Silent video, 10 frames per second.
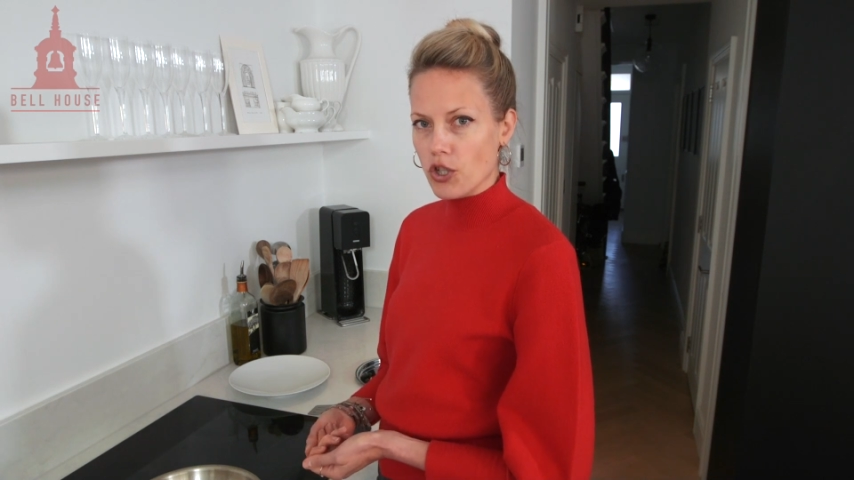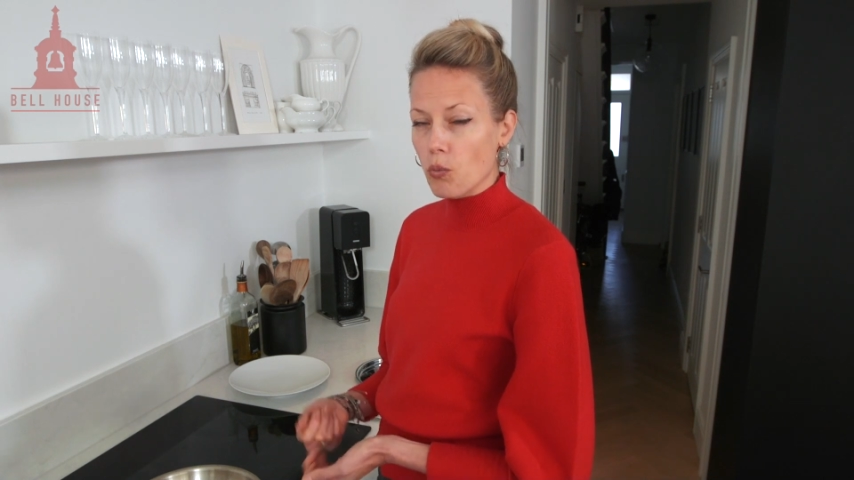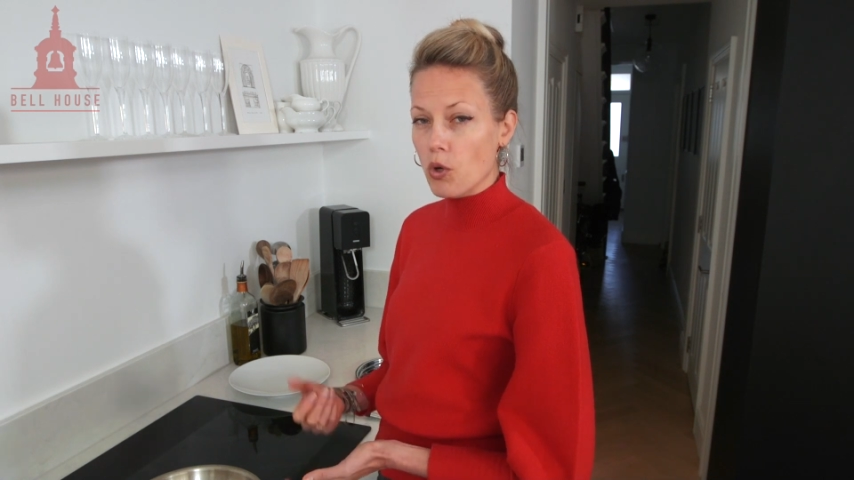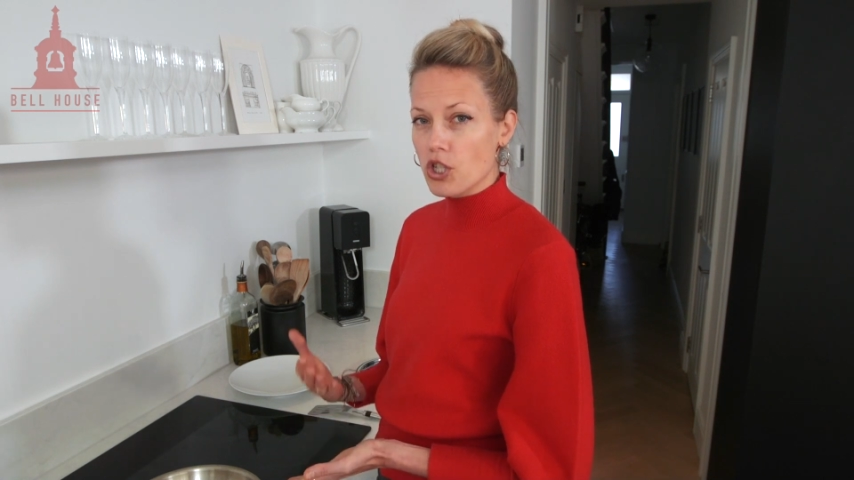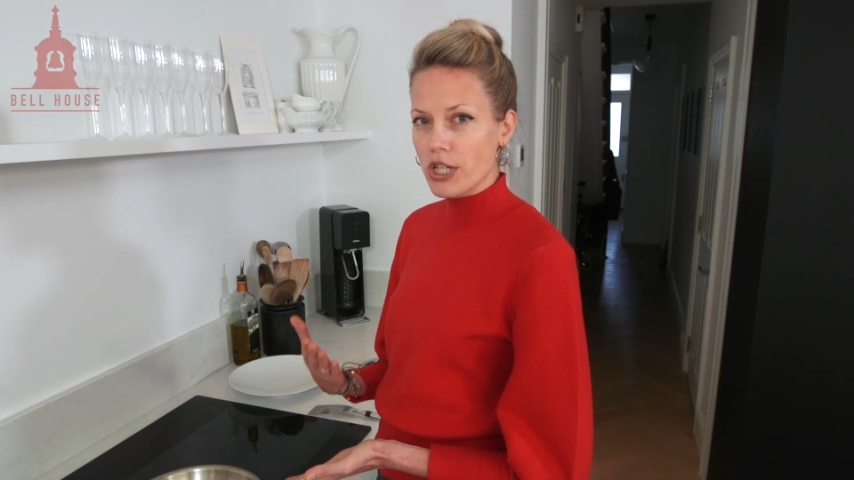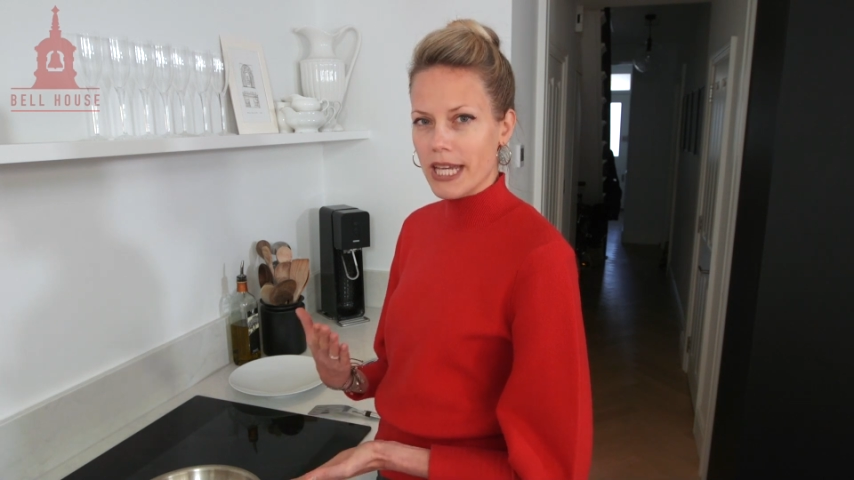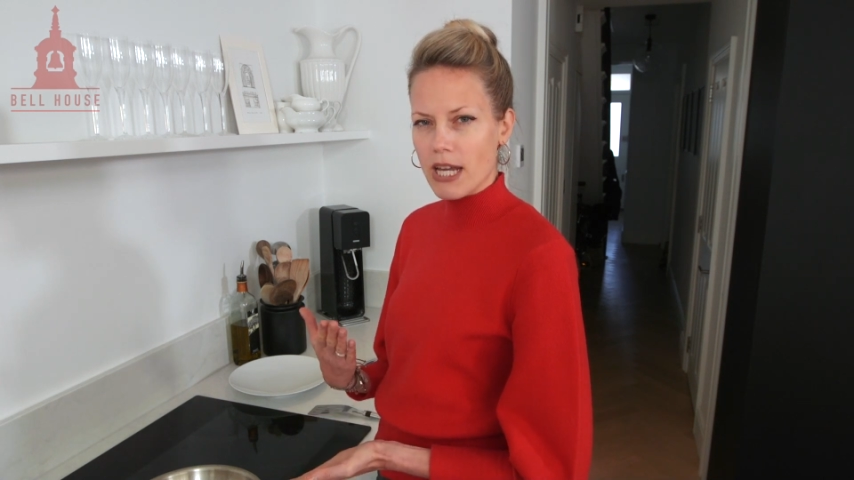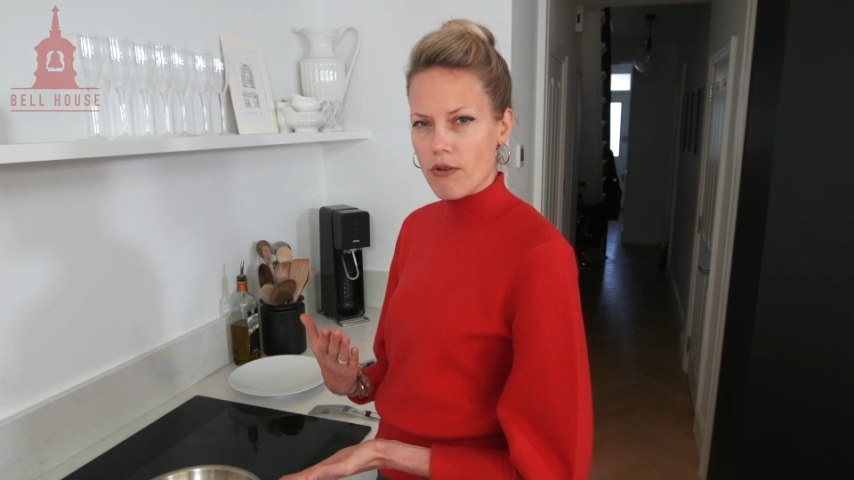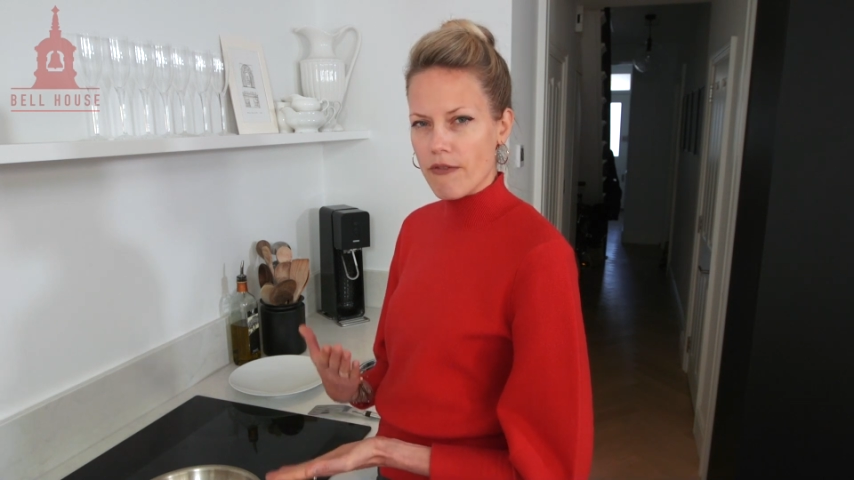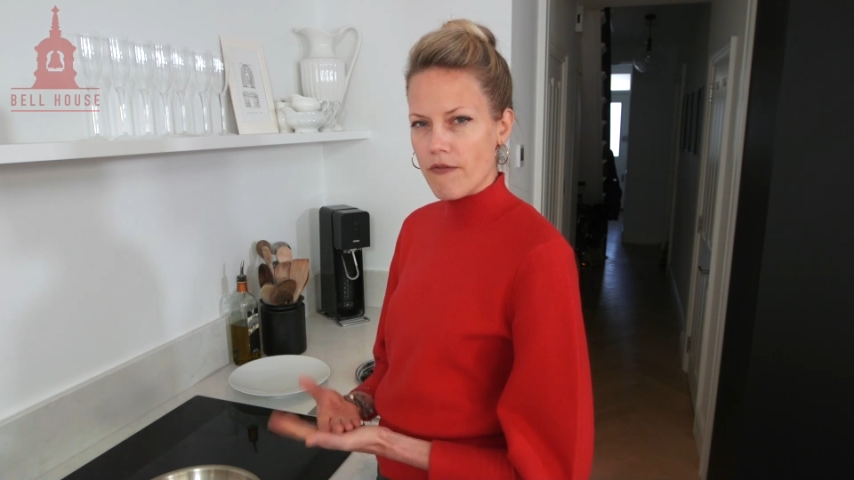you want to
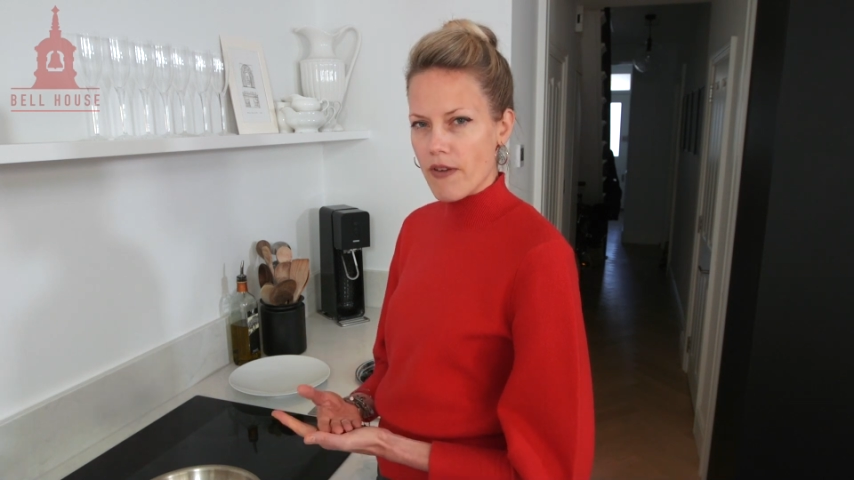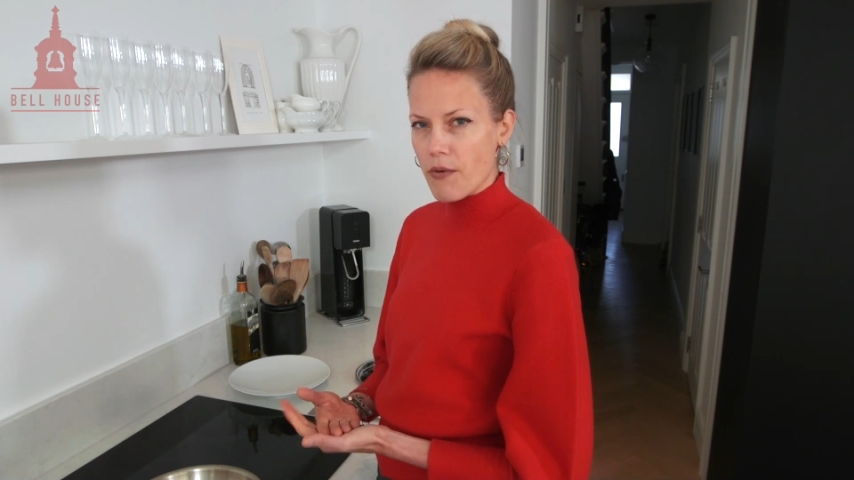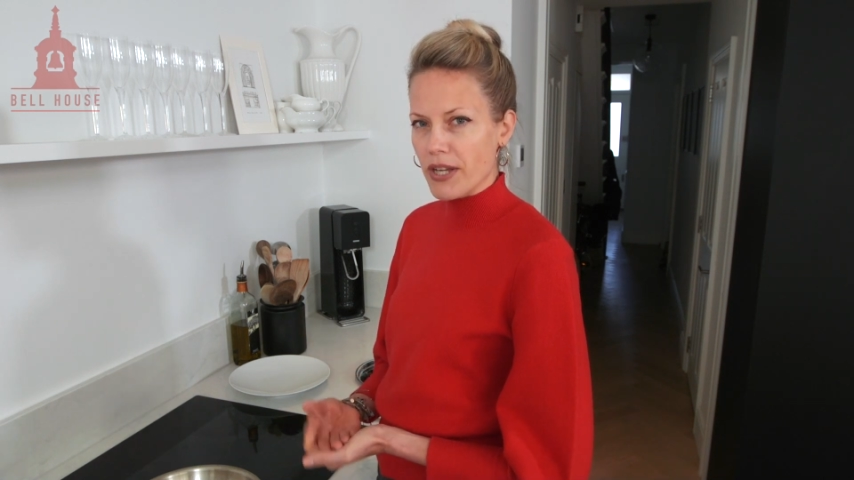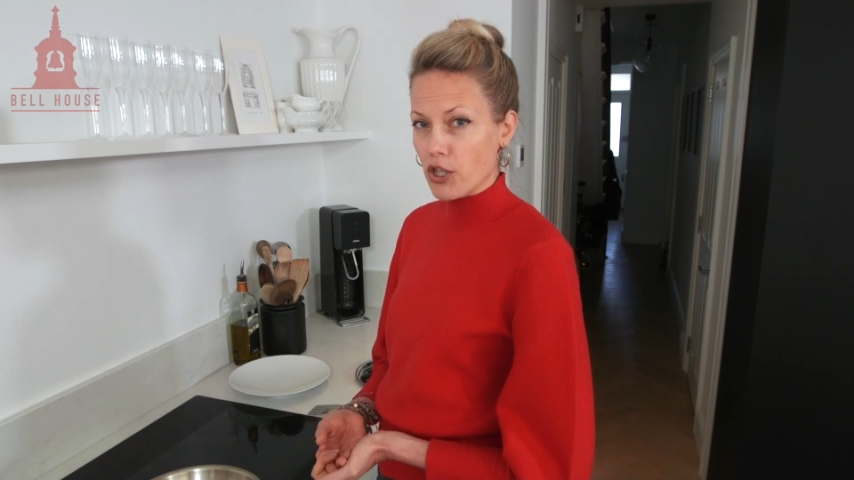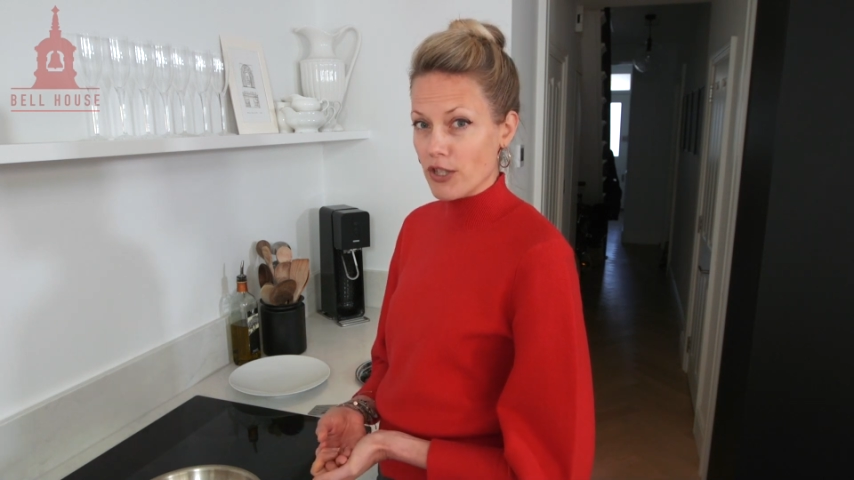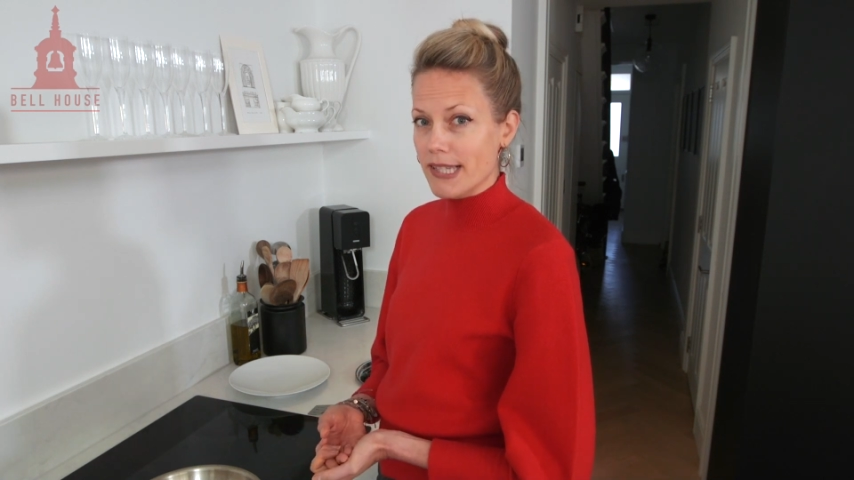hear a very good